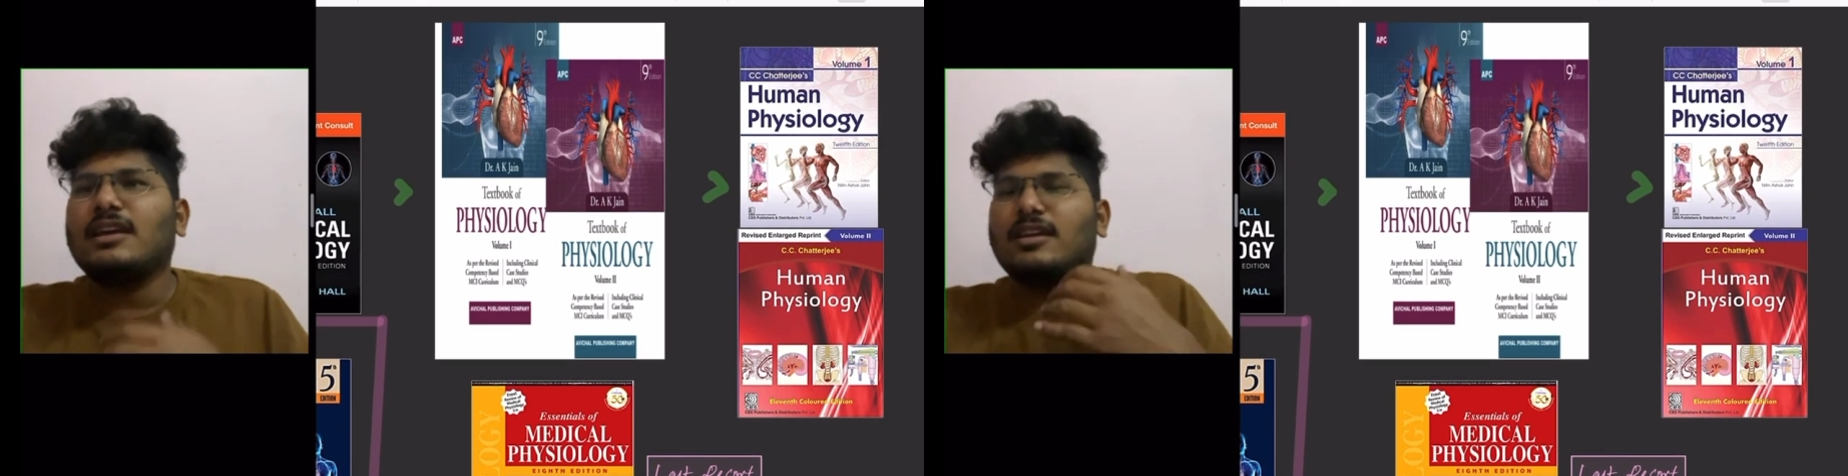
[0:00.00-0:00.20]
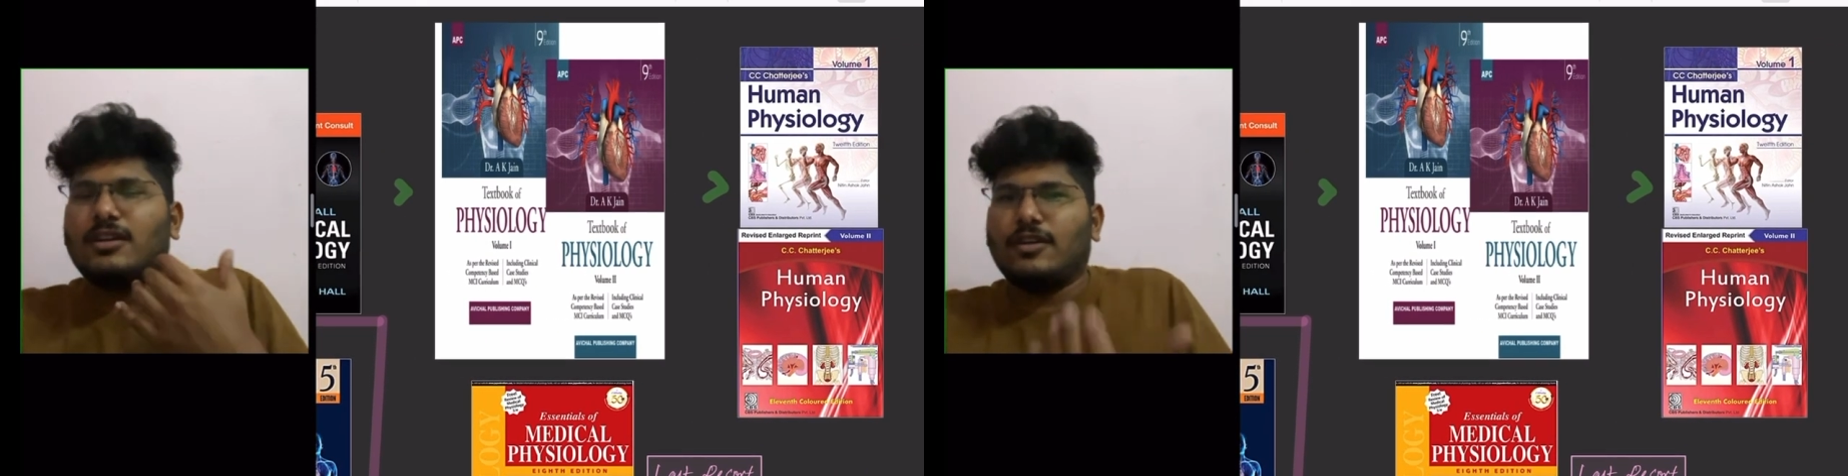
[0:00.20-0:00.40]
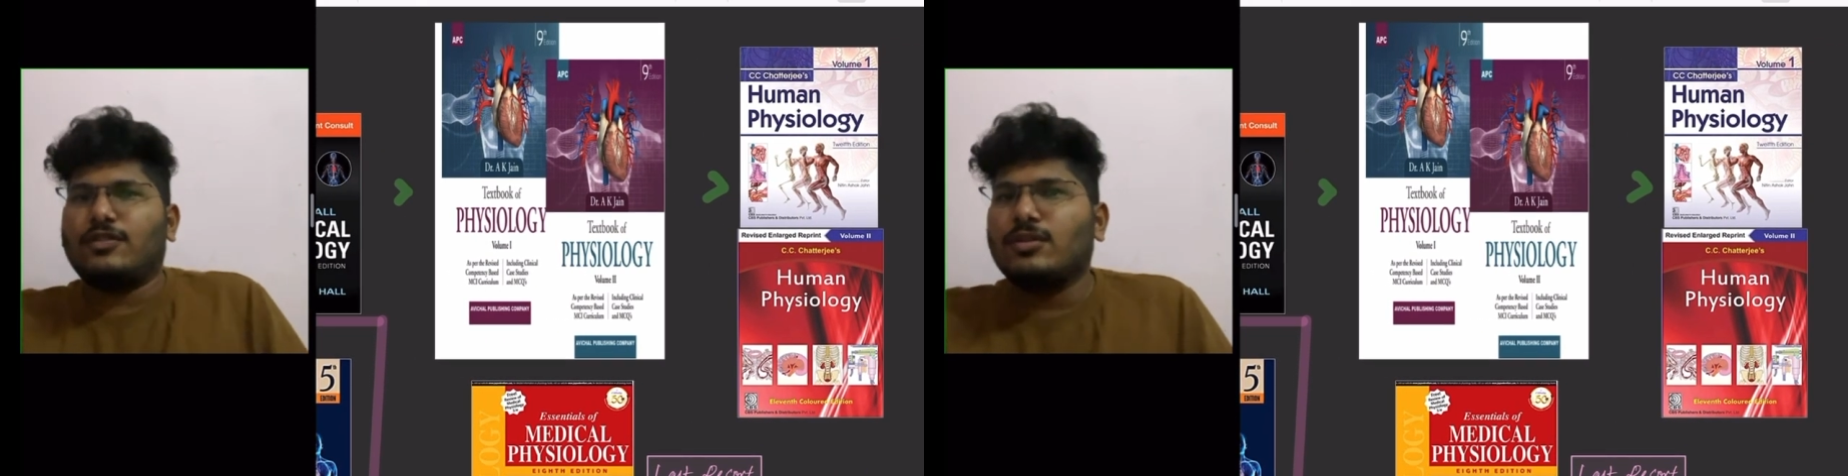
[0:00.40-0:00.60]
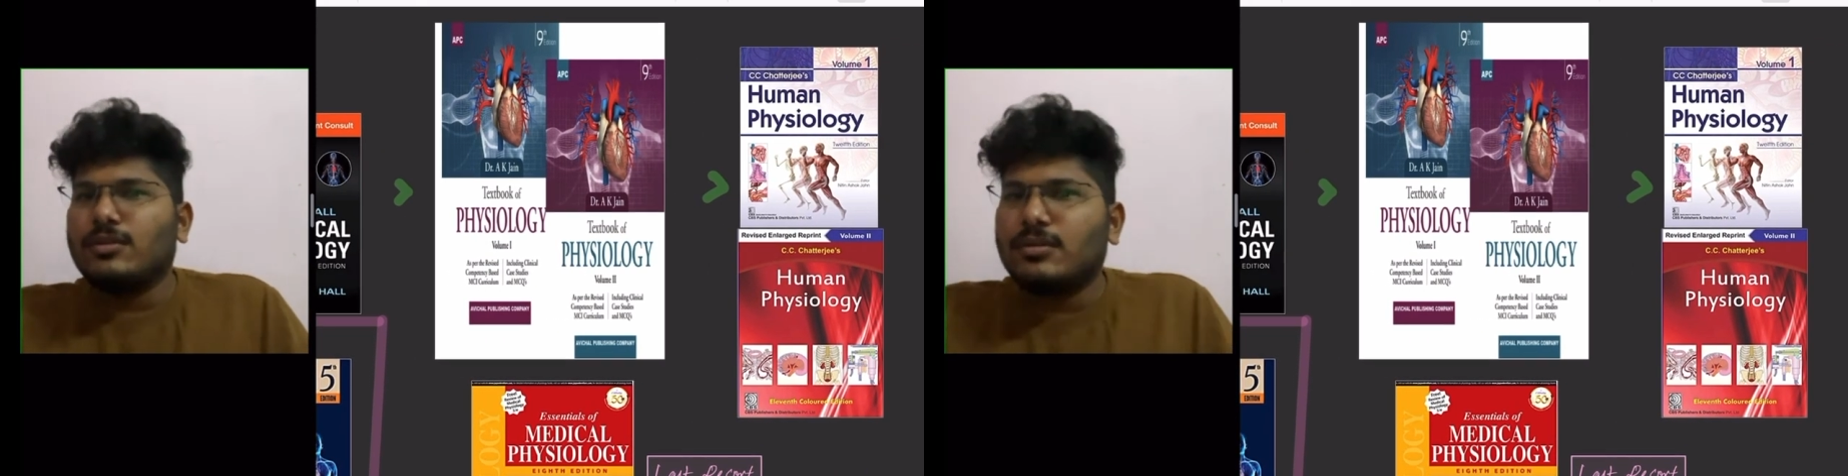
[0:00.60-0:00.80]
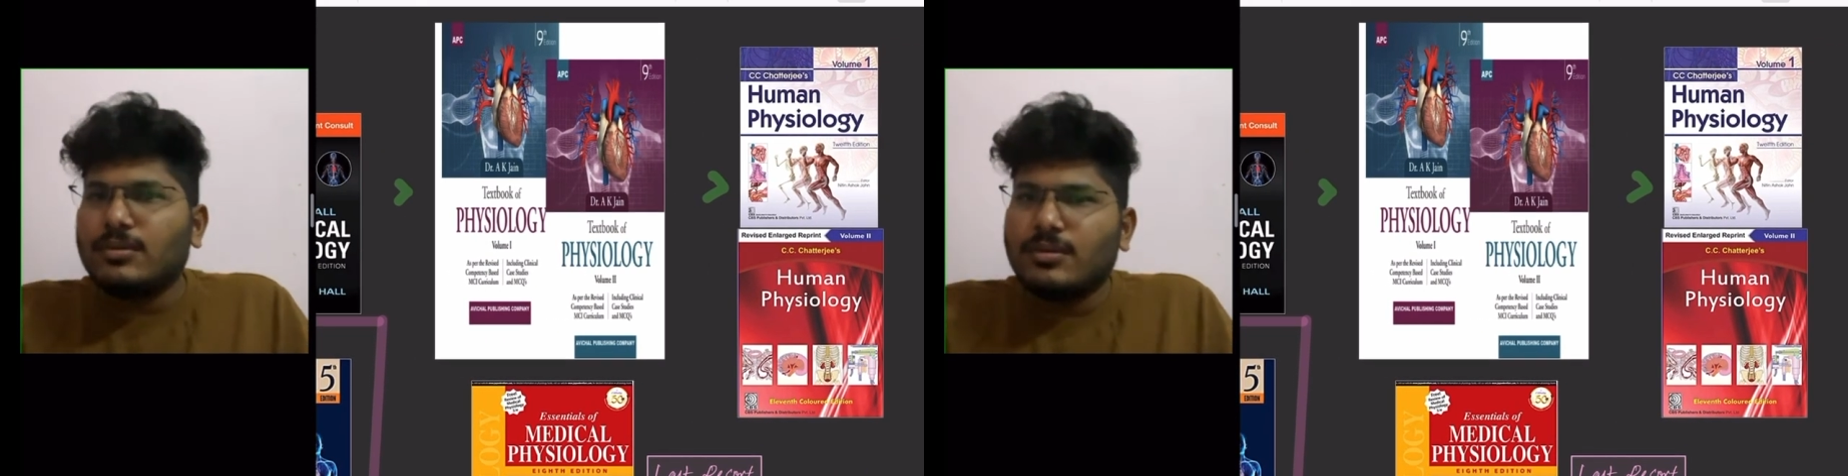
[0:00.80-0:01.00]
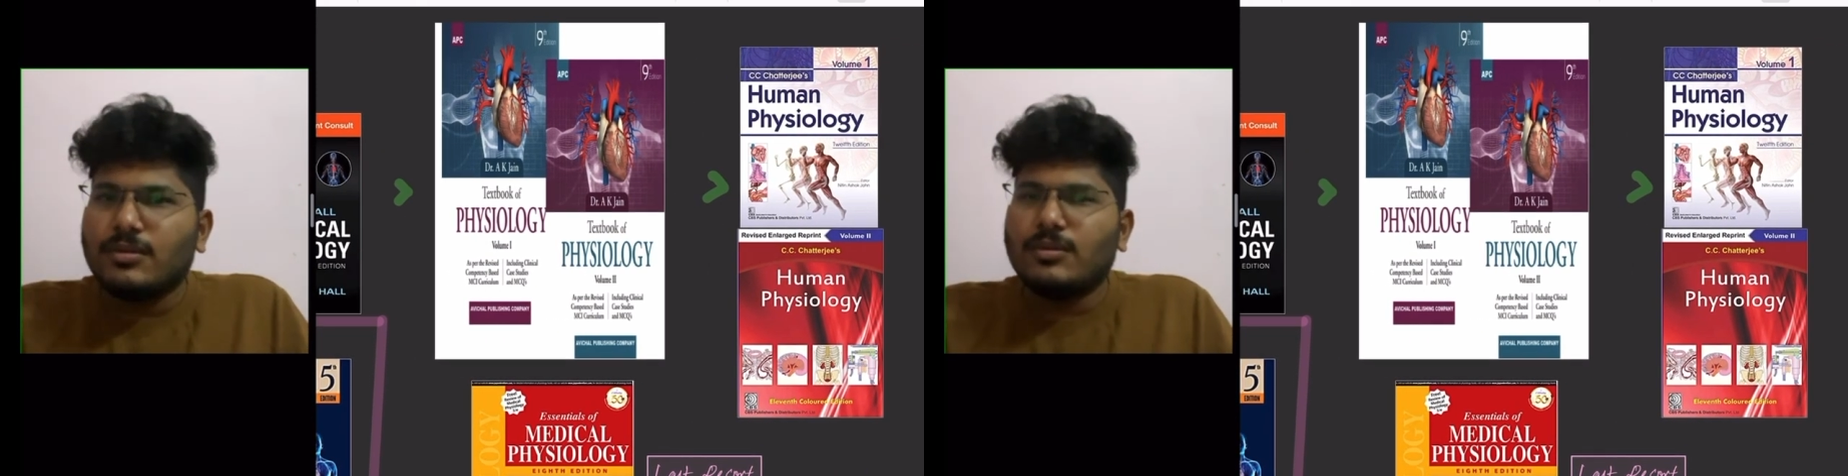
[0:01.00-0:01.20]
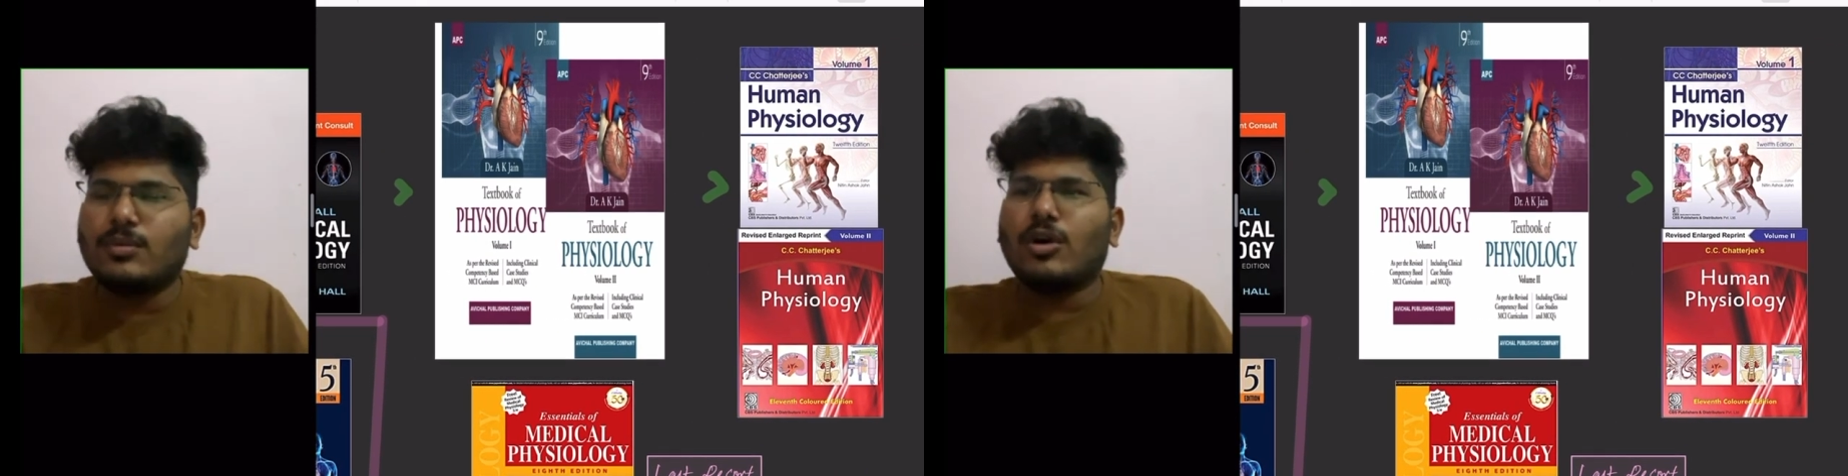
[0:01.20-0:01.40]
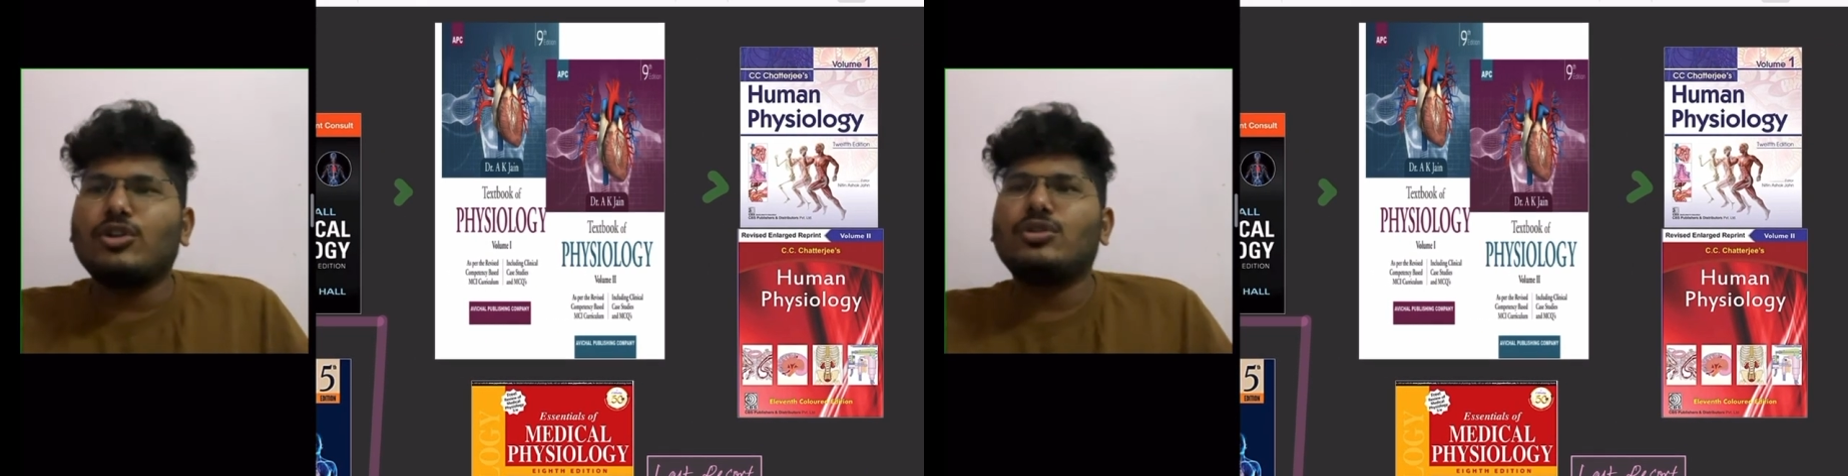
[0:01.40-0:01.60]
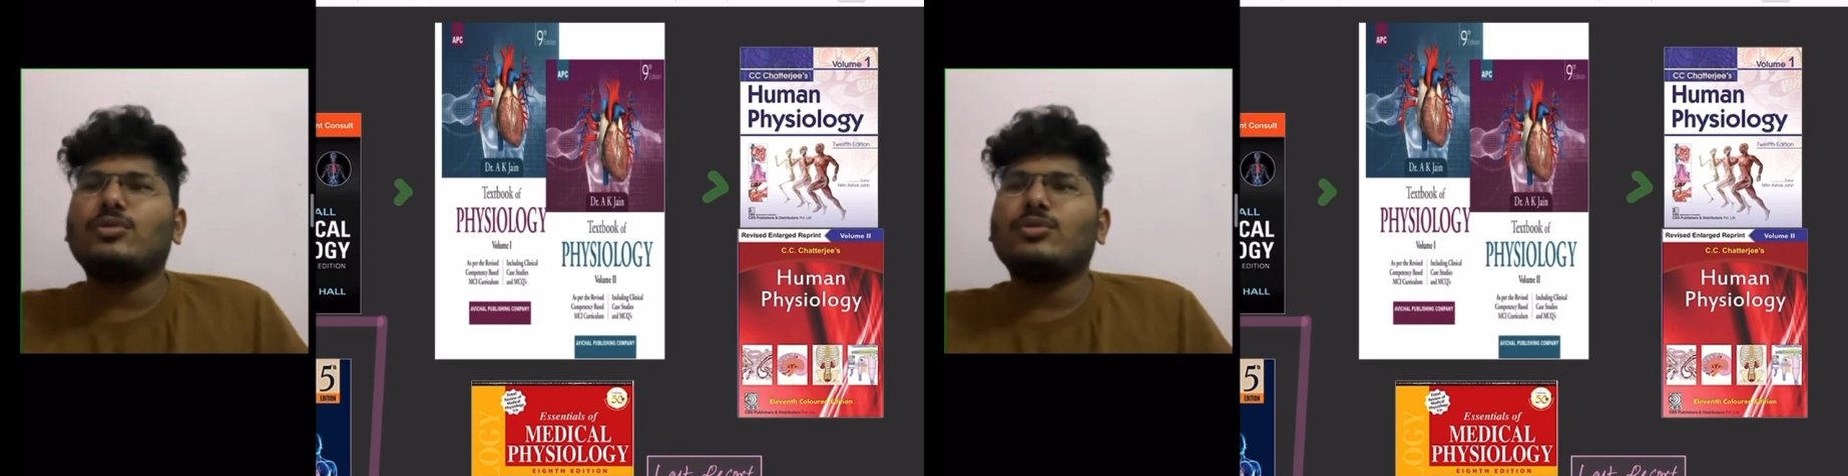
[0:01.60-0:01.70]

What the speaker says: if you want